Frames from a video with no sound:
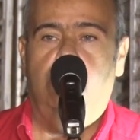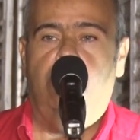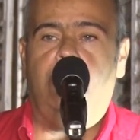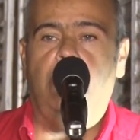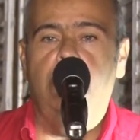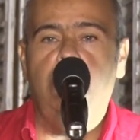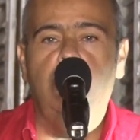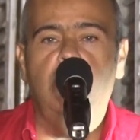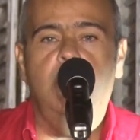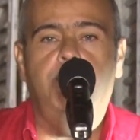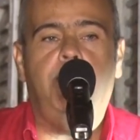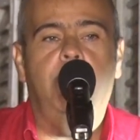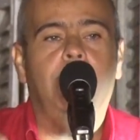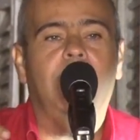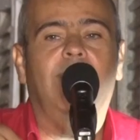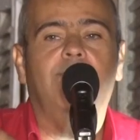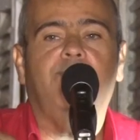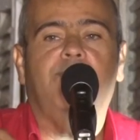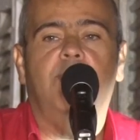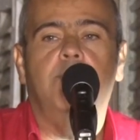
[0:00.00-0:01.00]
So you, the
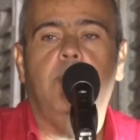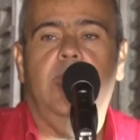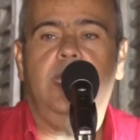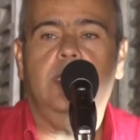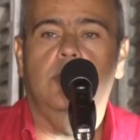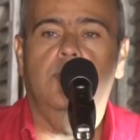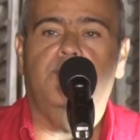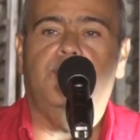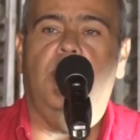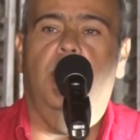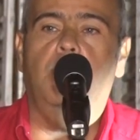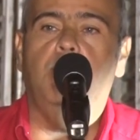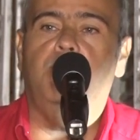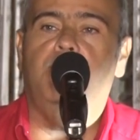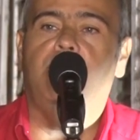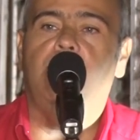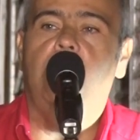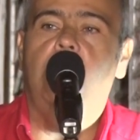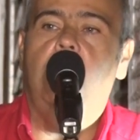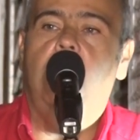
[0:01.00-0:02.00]
people of St. Michael
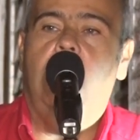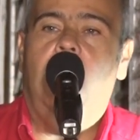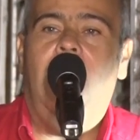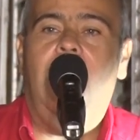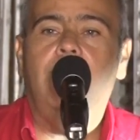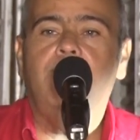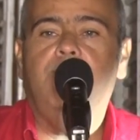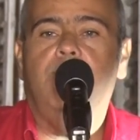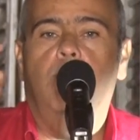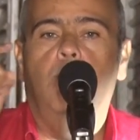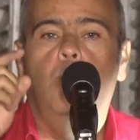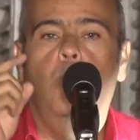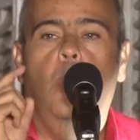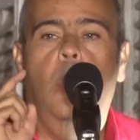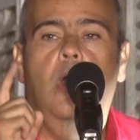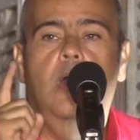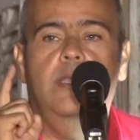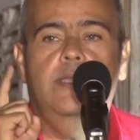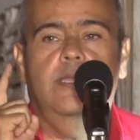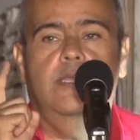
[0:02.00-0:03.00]
South, have
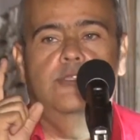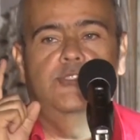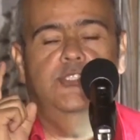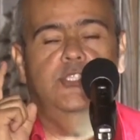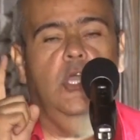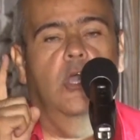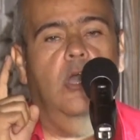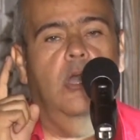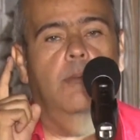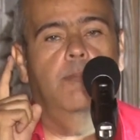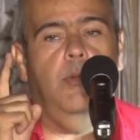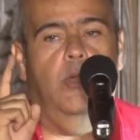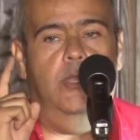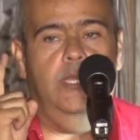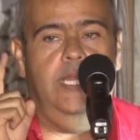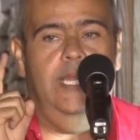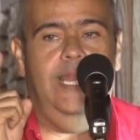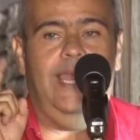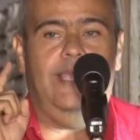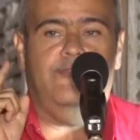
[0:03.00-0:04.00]
one job
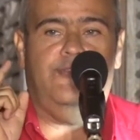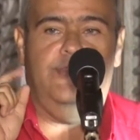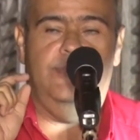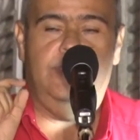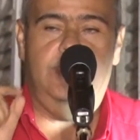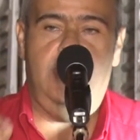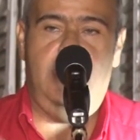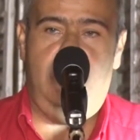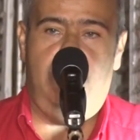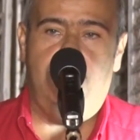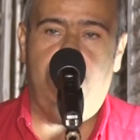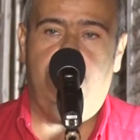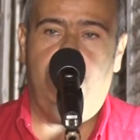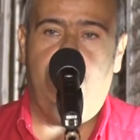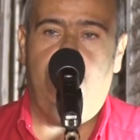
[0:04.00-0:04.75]
on election day.